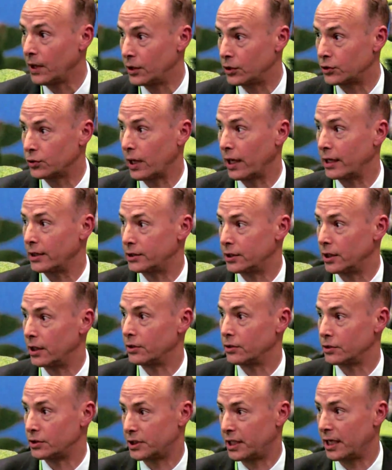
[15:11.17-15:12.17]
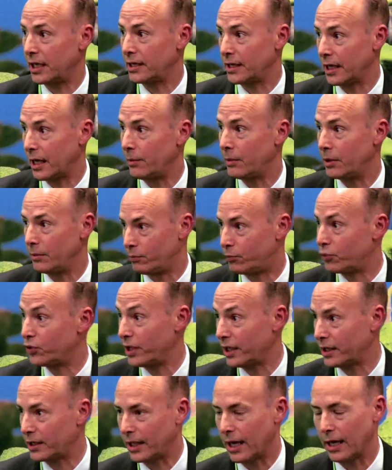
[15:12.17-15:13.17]
and trying to understand them and
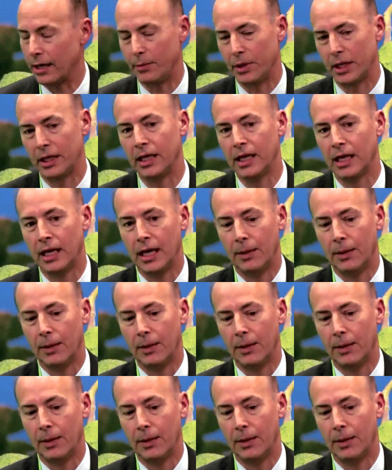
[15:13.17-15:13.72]
predict that a bit.